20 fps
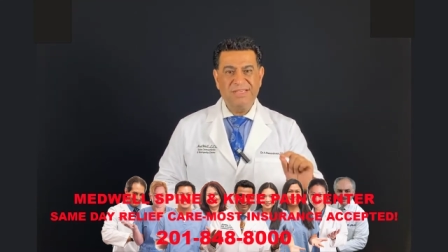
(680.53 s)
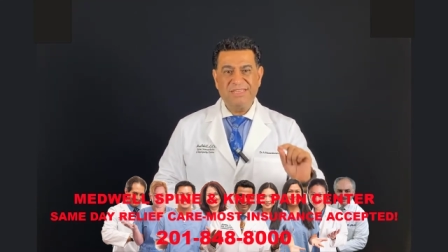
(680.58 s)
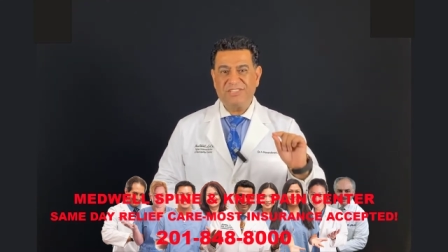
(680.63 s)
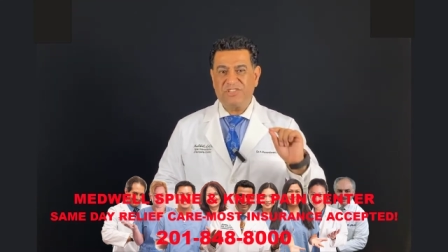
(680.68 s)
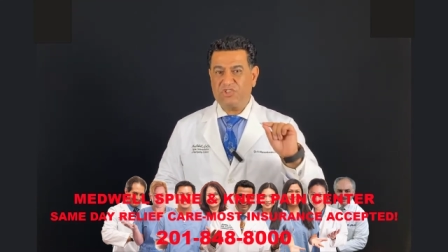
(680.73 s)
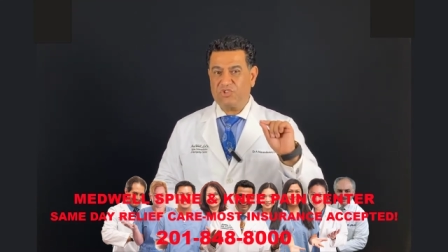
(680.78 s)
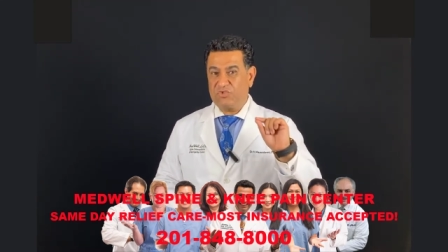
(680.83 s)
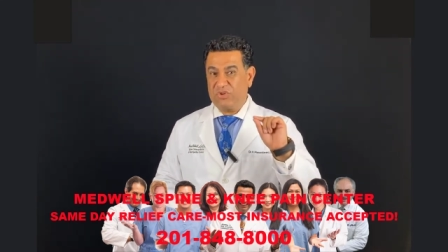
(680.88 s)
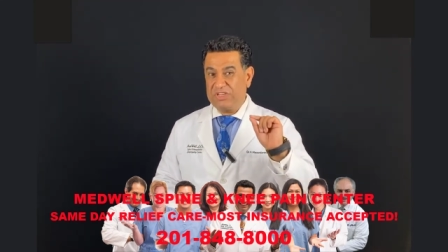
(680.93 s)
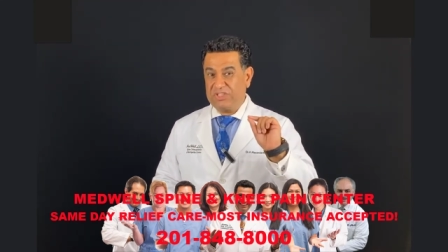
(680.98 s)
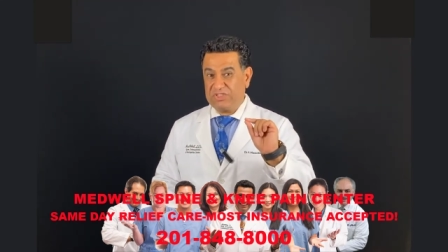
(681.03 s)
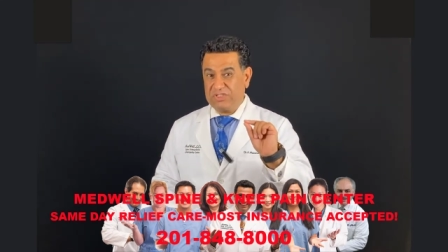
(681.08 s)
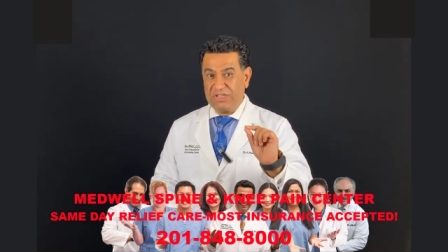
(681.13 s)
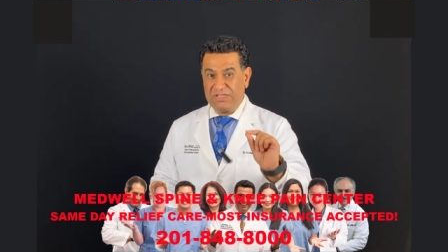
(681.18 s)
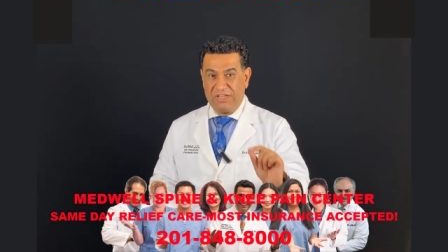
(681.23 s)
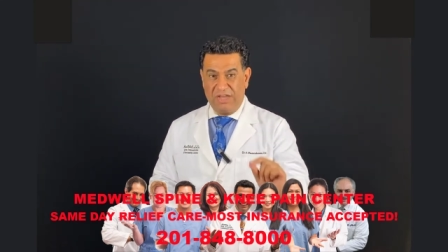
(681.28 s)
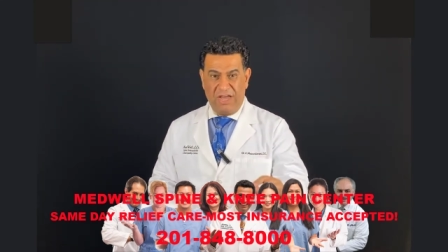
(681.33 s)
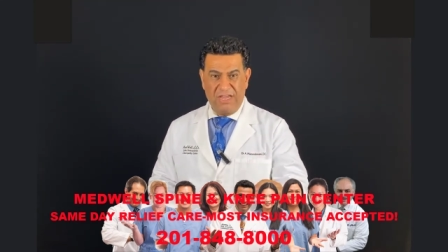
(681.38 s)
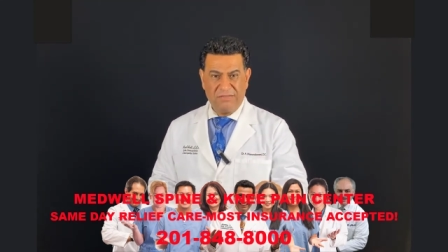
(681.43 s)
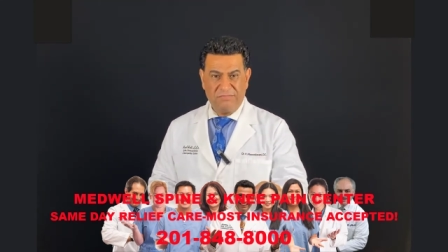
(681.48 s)
stretch
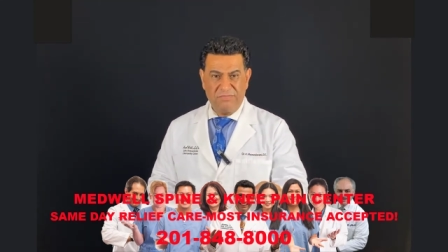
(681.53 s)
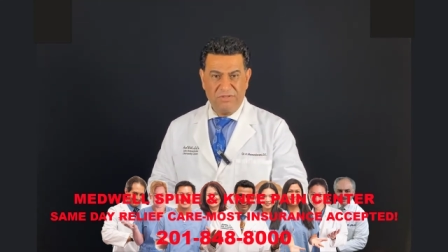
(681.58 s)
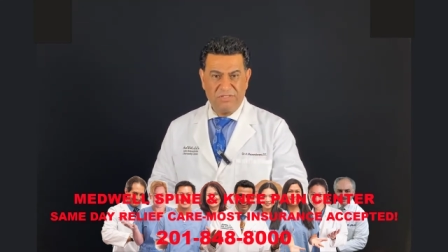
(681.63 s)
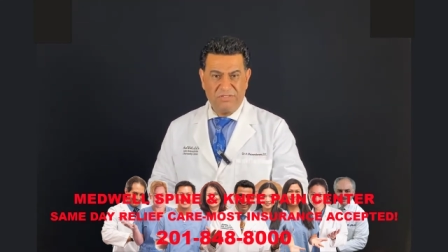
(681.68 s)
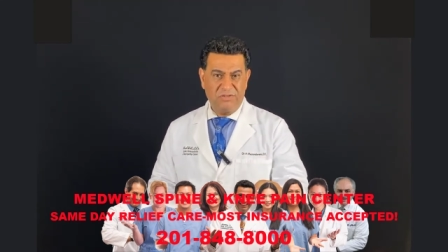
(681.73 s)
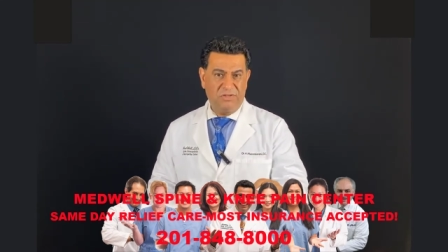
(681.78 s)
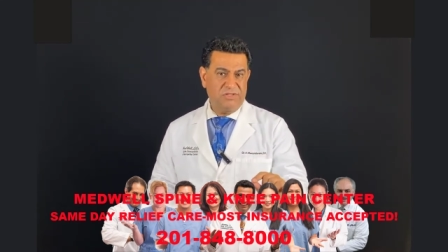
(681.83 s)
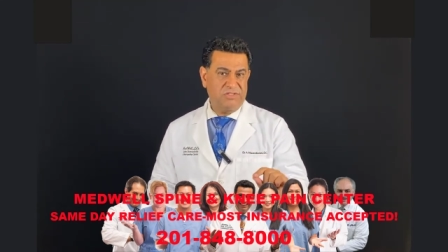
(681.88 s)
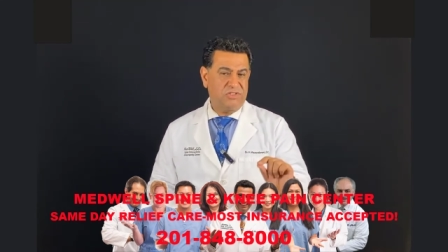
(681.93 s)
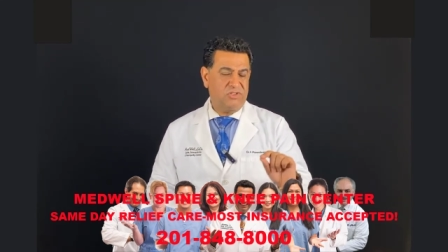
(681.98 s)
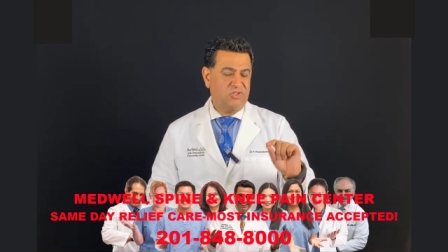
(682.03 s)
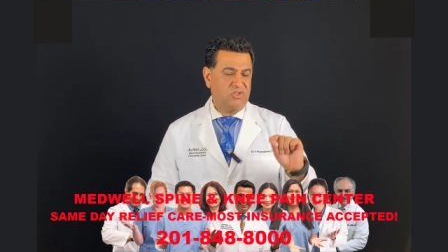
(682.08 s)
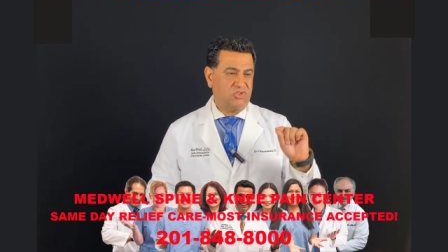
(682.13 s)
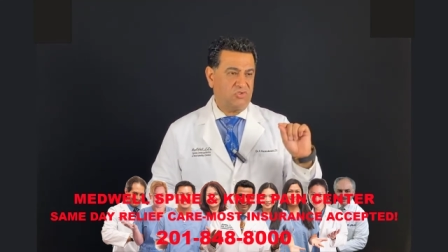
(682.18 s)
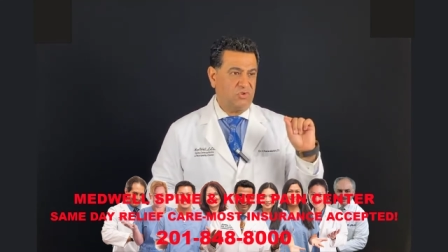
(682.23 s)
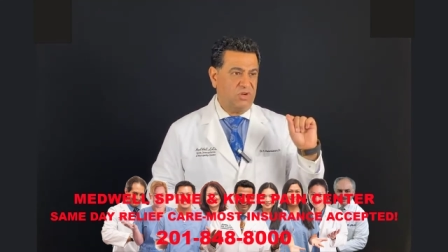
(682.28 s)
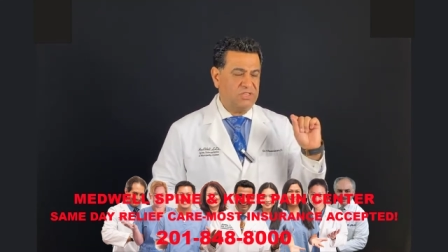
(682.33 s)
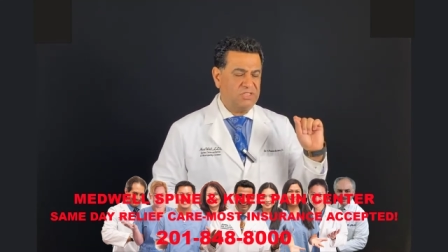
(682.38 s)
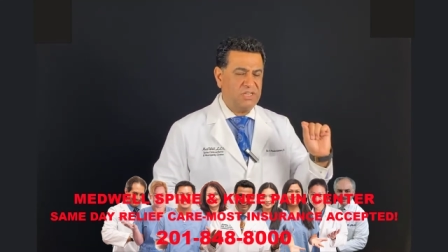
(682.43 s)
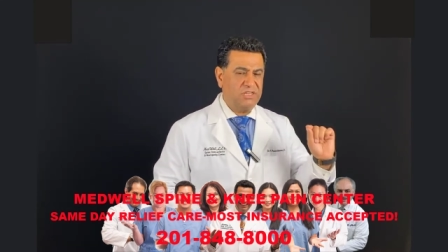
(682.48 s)
the tight muscles,
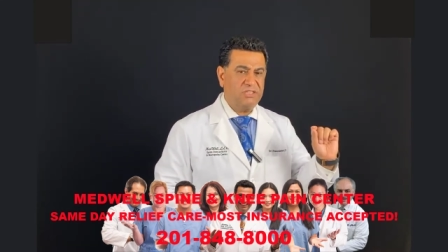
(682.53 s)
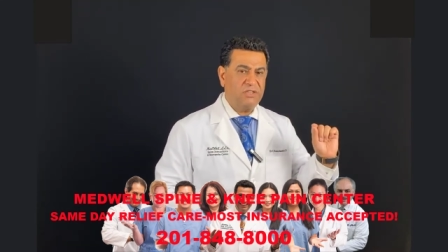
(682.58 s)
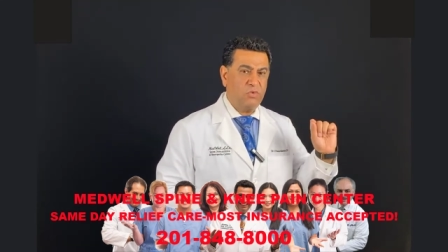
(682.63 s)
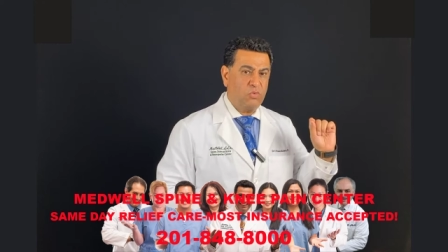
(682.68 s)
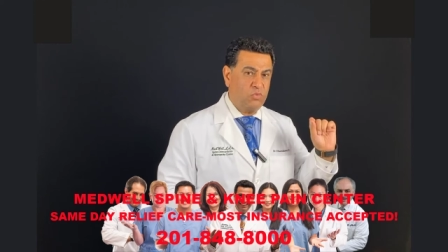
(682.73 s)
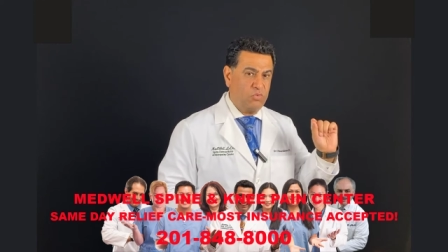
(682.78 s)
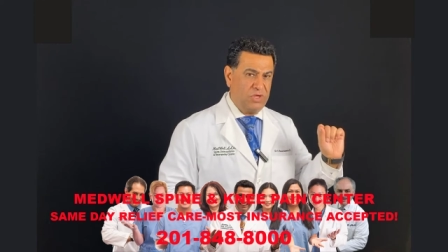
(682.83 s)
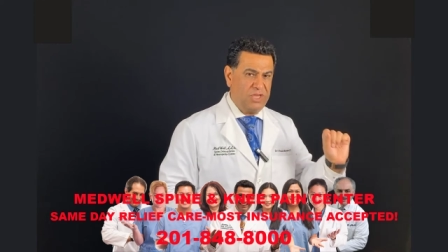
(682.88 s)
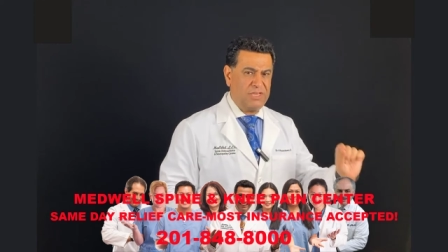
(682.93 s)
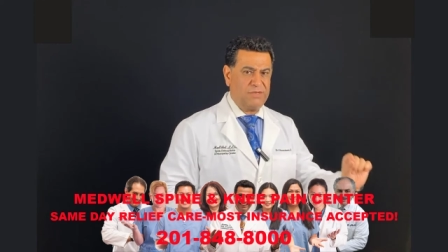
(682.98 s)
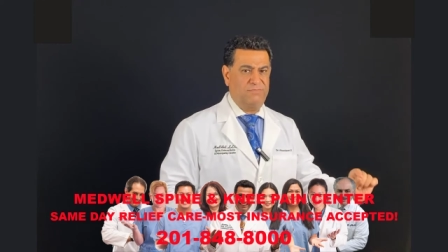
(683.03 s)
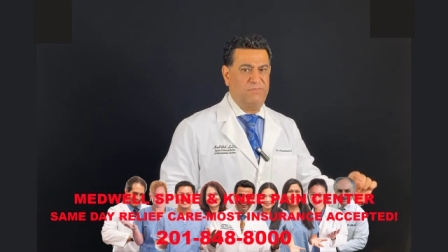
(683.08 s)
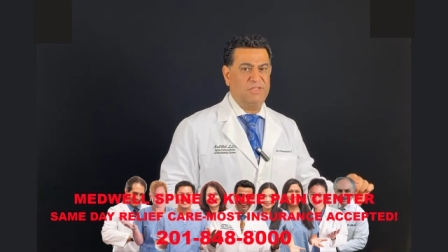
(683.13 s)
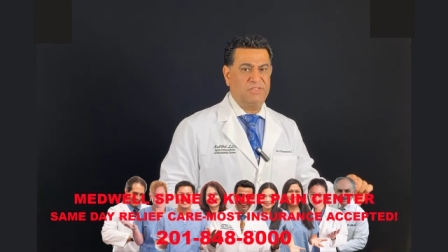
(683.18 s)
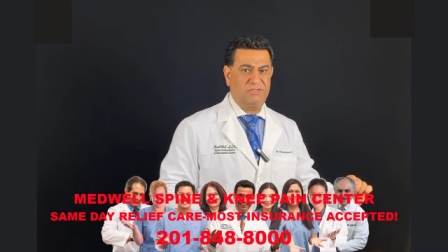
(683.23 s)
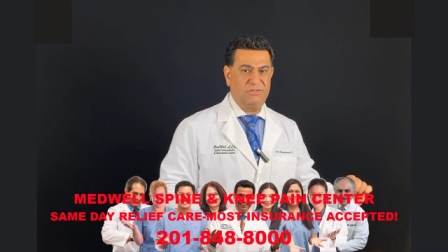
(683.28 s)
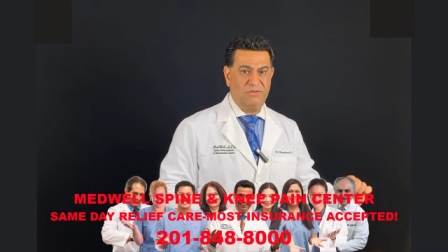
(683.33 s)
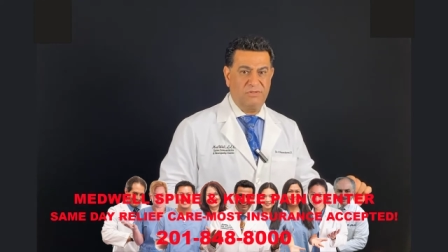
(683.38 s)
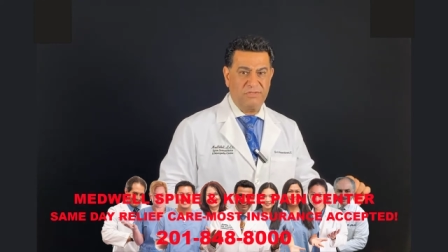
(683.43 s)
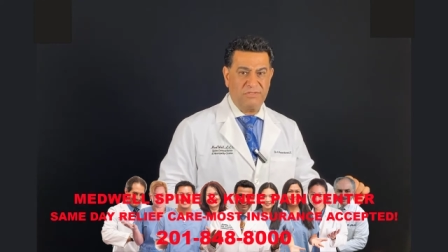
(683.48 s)
strengthen the weak
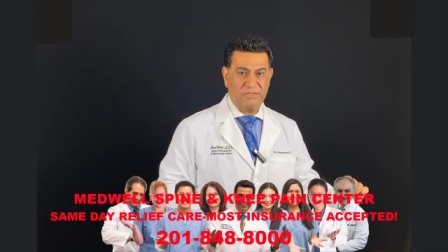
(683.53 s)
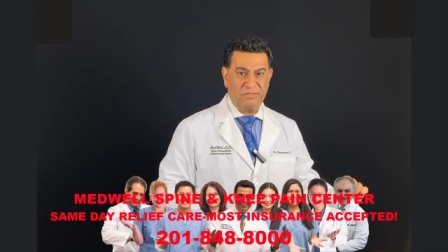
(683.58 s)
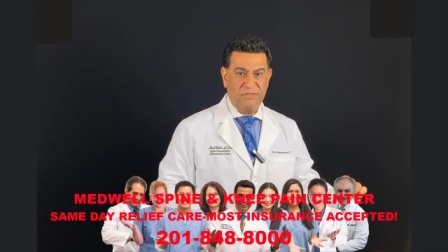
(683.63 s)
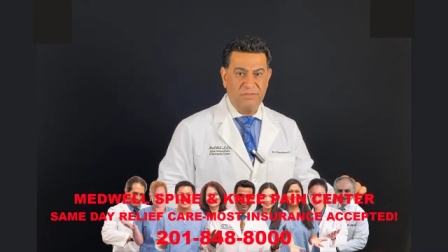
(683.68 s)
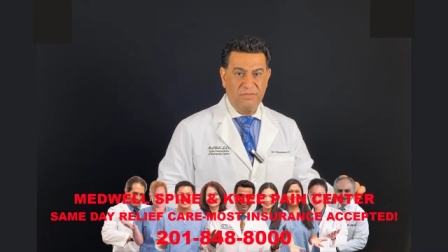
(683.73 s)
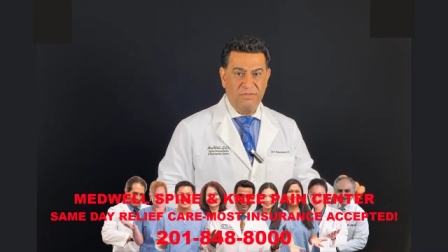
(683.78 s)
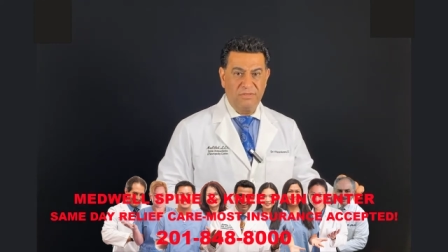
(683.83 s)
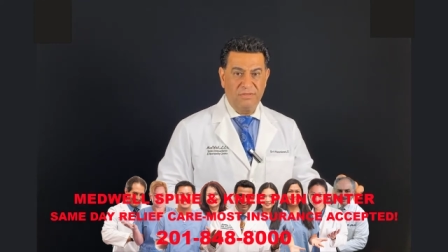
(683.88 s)
muscles.